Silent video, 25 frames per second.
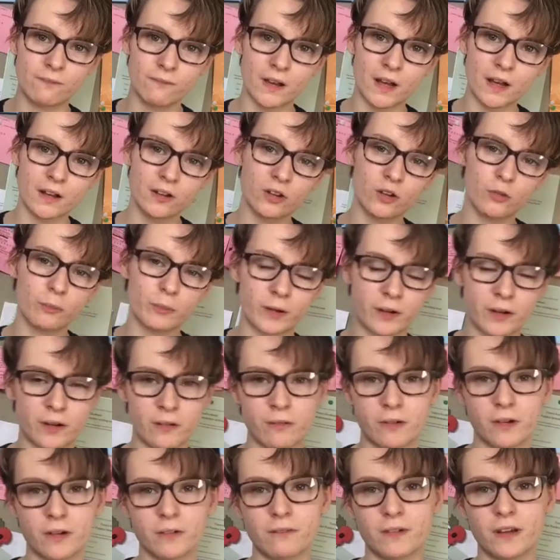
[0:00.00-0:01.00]
final book I
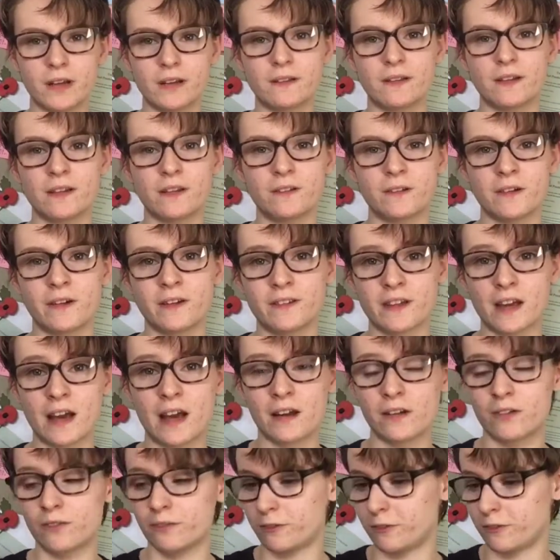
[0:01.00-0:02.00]
want to read this year is
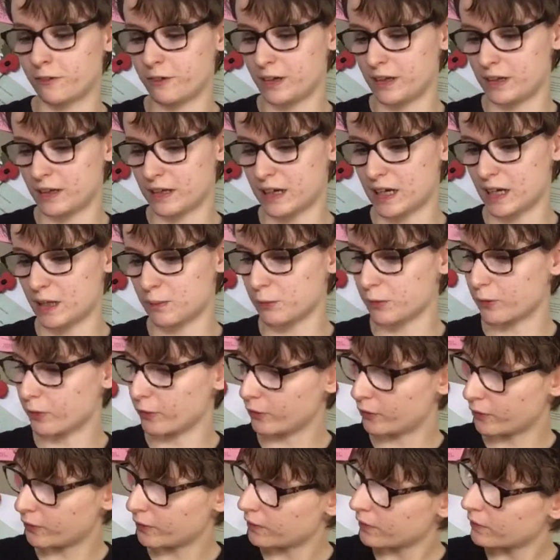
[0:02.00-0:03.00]
Anne of Green
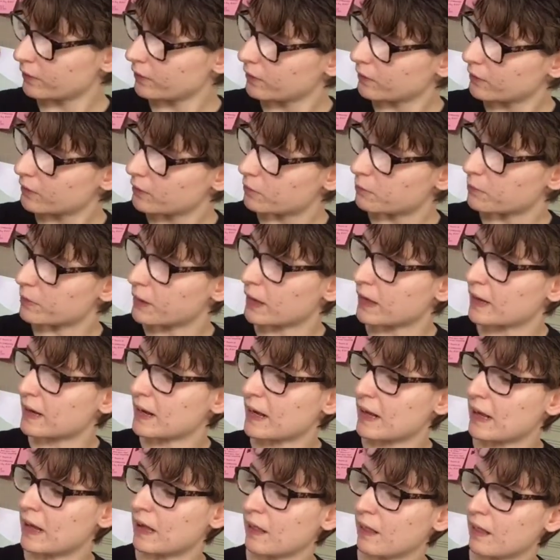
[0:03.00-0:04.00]
Gables by
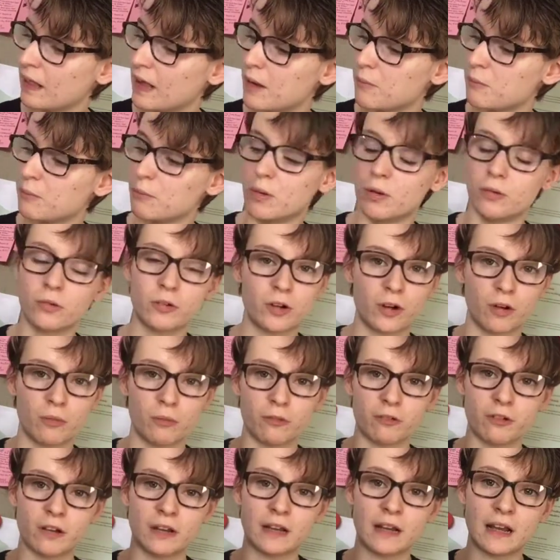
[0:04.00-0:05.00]
L M
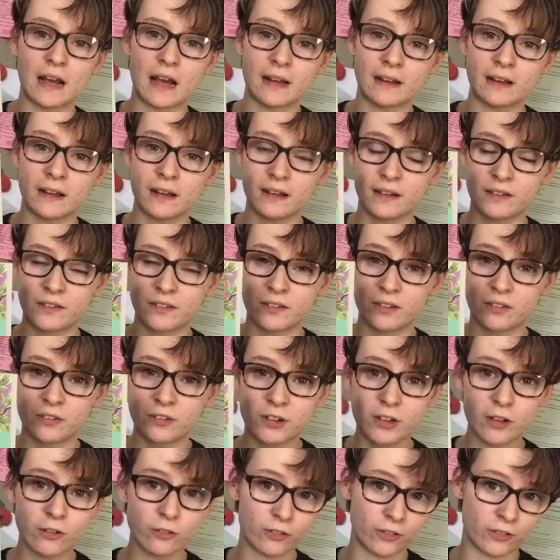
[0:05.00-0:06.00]
Montgomery, and it's a
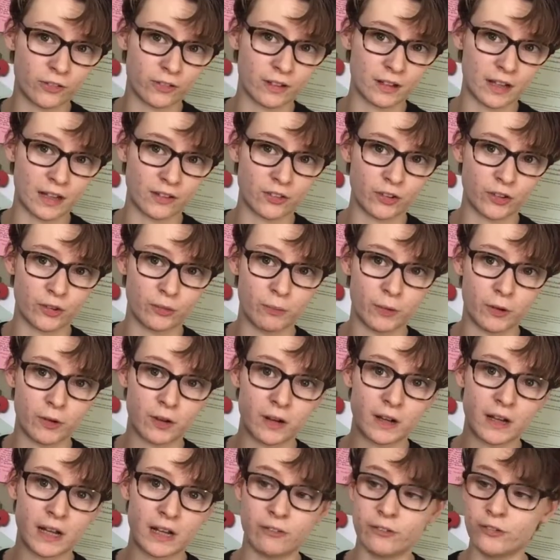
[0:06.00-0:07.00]
children's classics
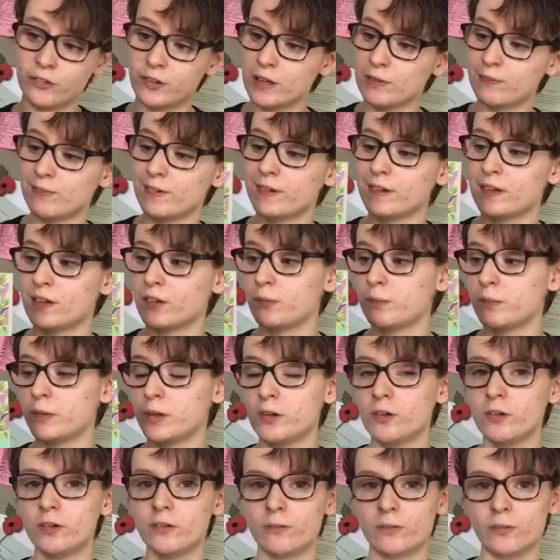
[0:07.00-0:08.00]
book. I was given this
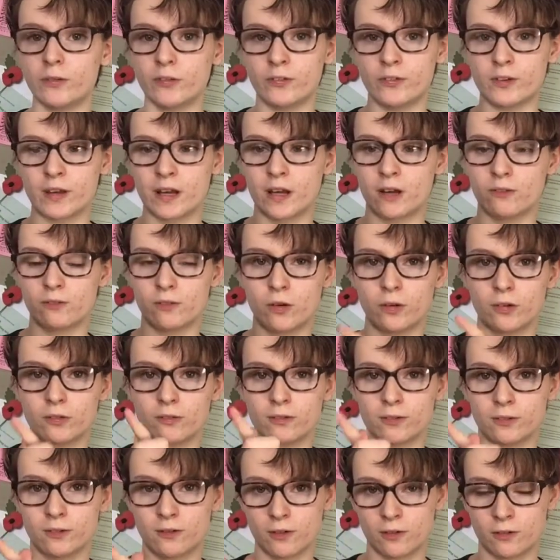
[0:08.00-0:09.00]
beautiful set of
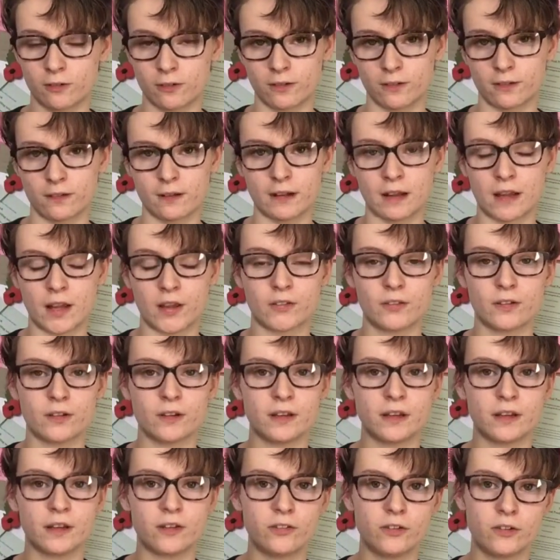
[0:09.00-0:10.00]
Oxford children's classics
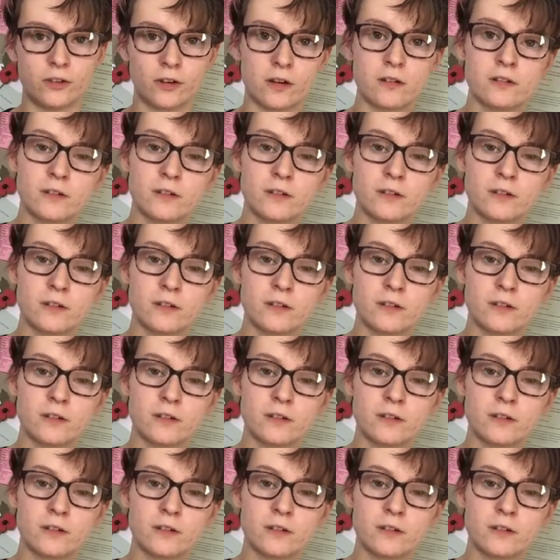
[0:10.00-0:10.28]
years ago,